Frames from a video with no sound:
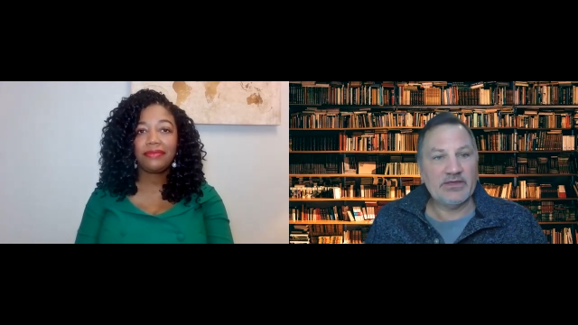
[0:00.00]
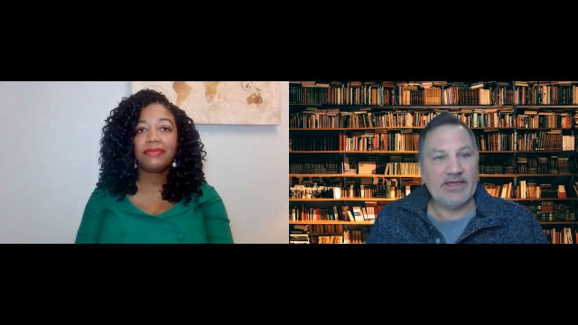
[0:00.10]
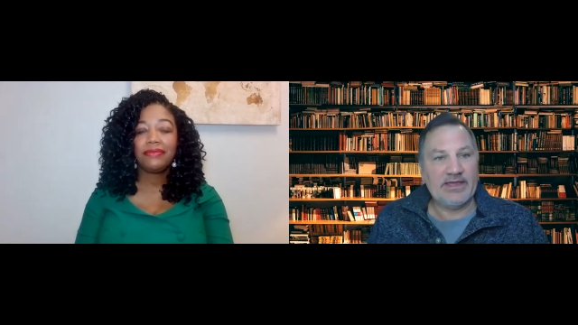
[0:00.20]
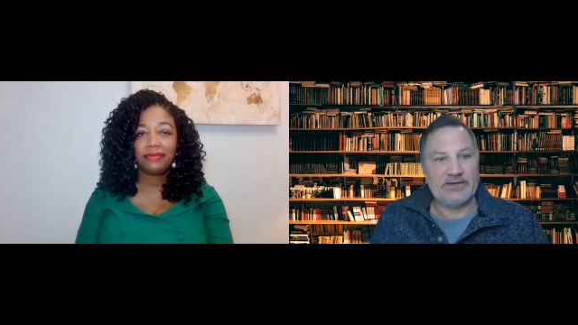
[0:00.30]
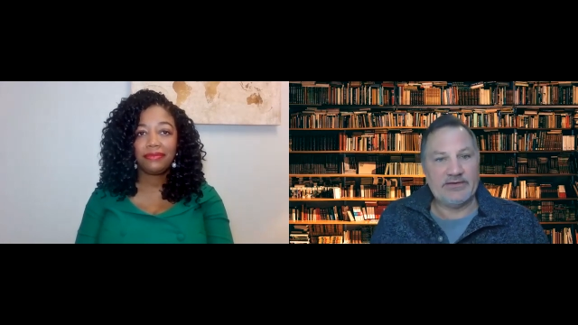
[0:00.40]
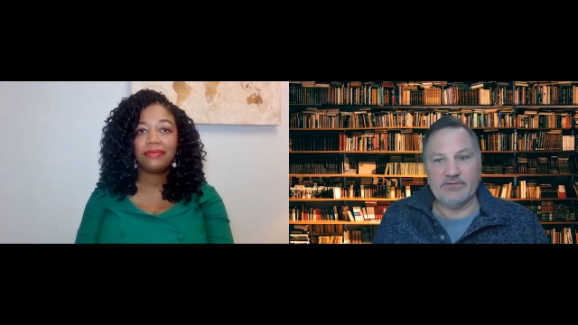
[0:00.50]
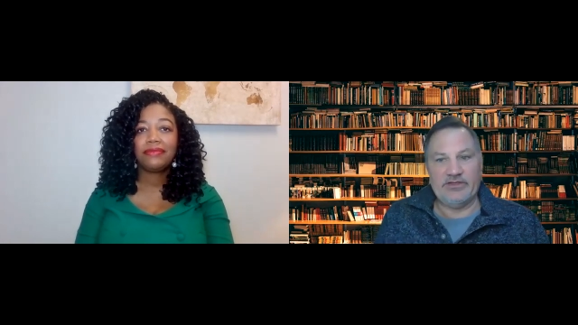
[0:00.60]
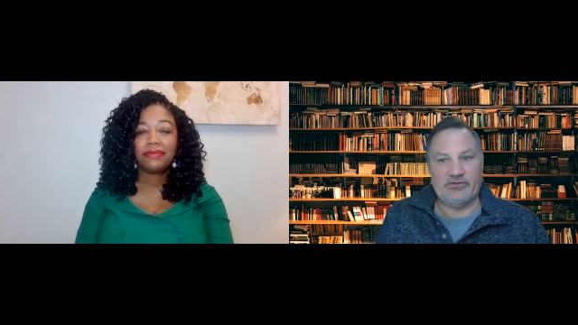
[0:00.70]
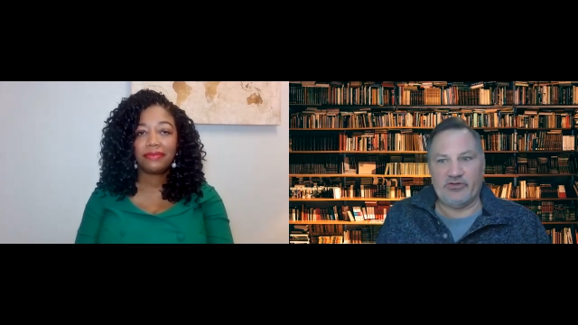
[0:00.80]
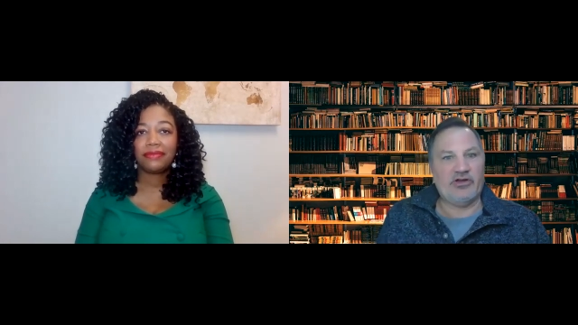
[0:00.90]
Speaker 1: And you
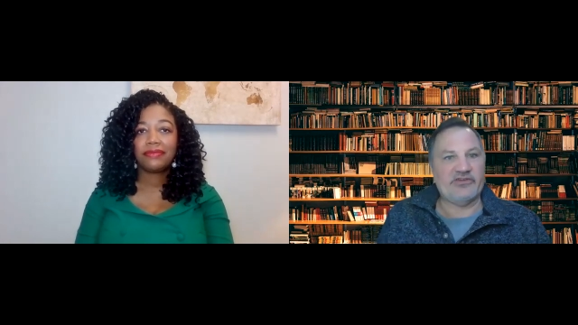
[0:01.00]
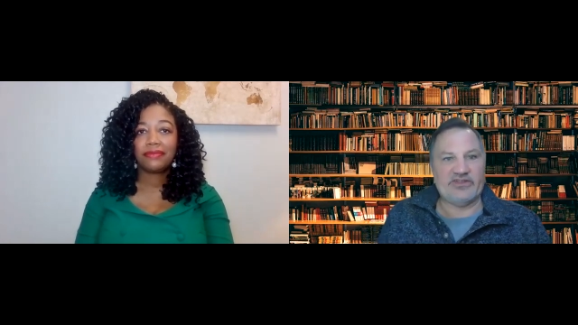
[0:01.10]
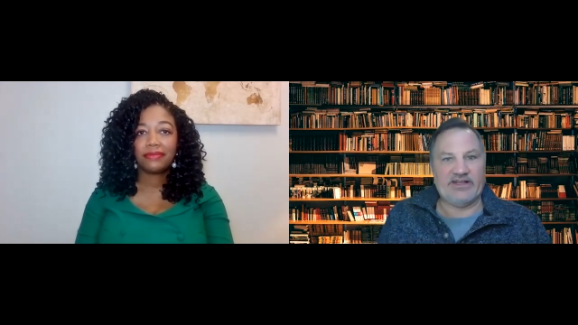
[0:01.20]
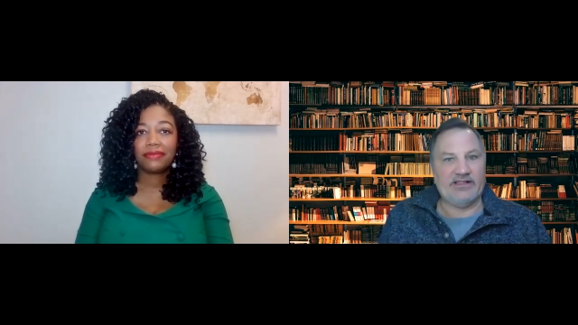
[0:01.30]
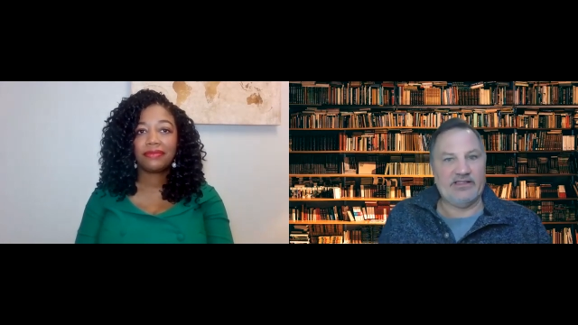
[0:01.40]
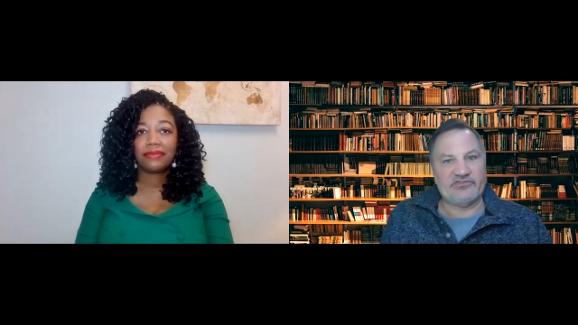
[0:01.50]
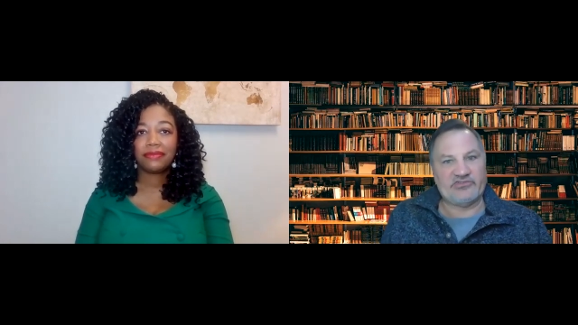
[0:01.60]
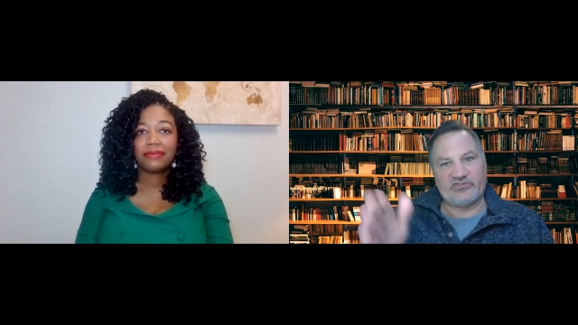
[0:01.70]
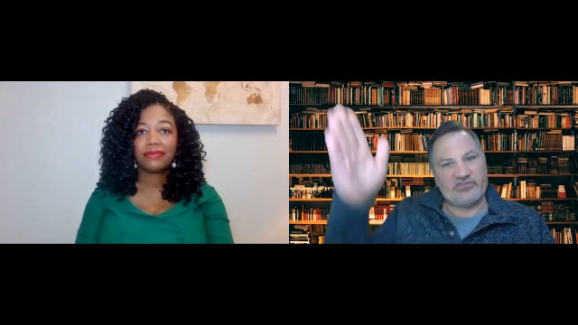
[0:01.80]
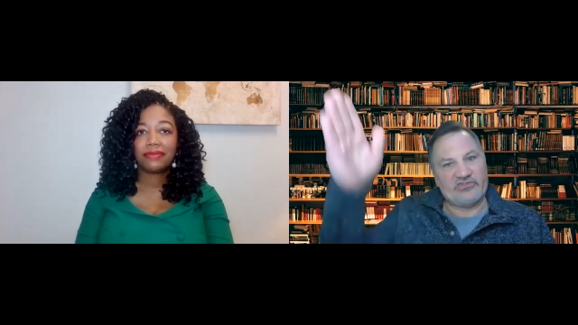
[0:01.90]
know, the cost of college
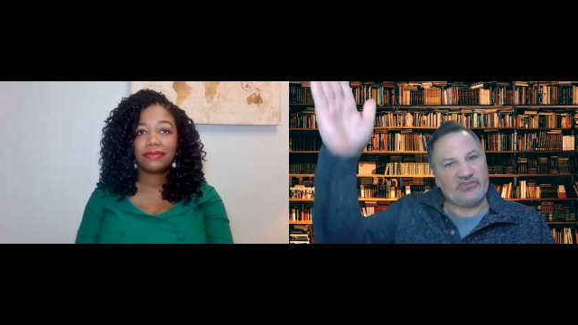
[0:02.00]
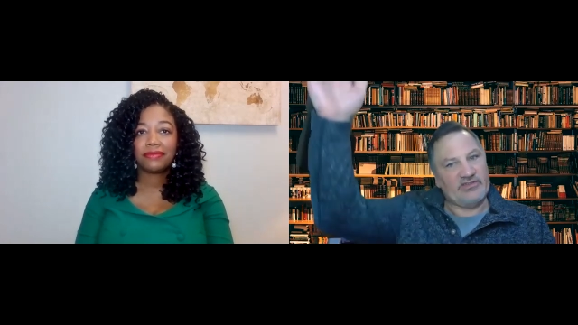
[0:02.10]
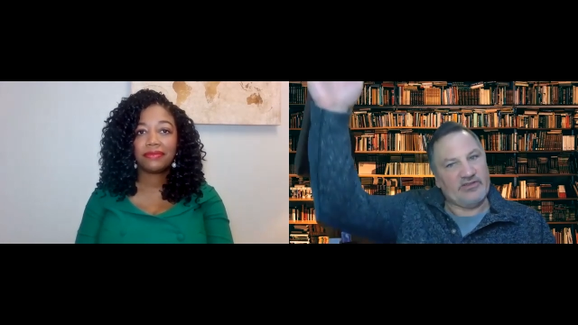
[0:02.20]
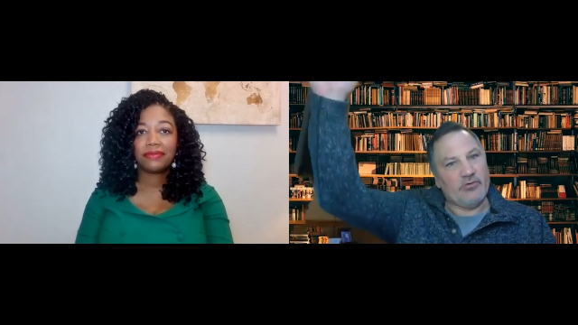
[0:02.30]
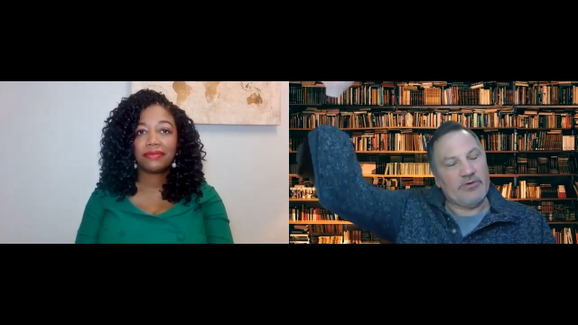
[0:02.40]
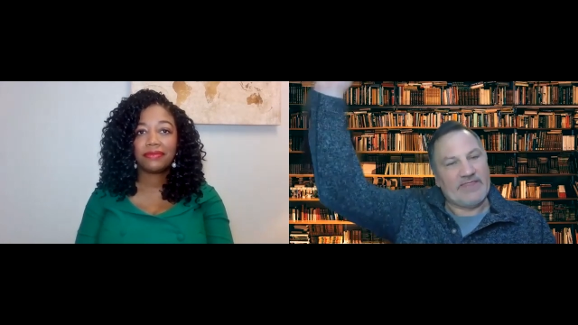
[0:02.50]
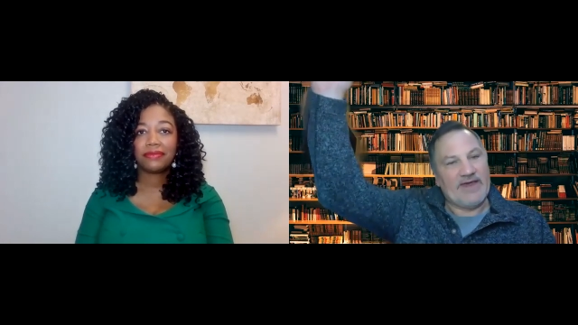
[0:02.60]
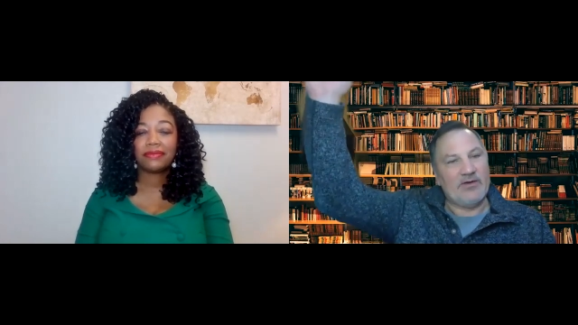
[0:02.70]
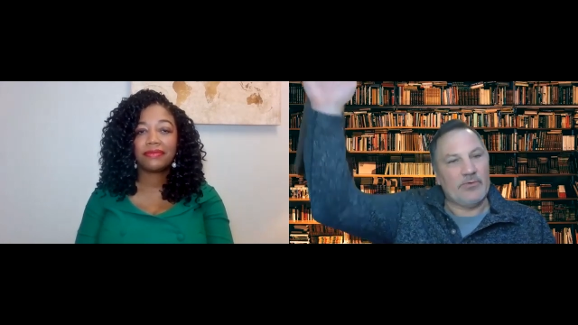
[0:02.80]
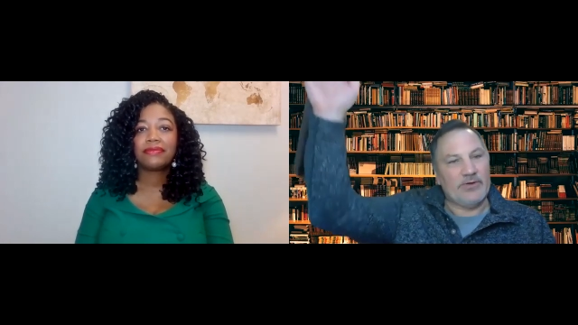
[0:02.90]
is just going
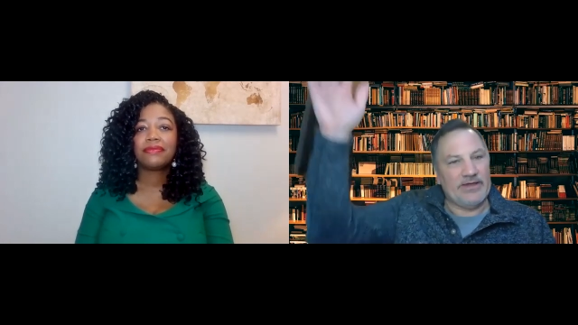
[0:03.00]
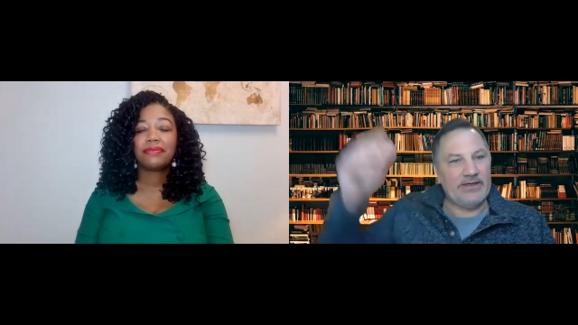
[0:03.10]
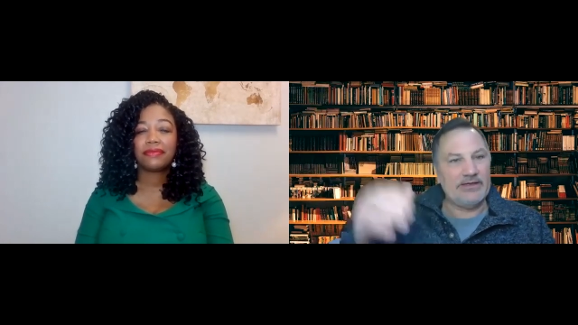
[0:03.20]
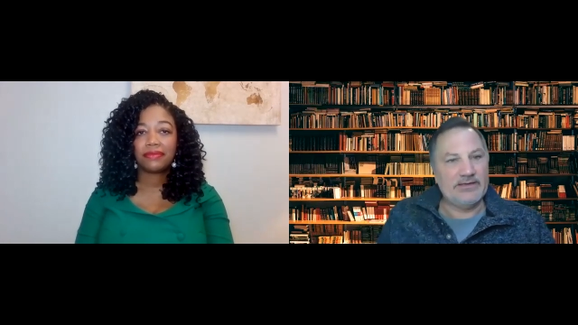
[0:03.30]
that way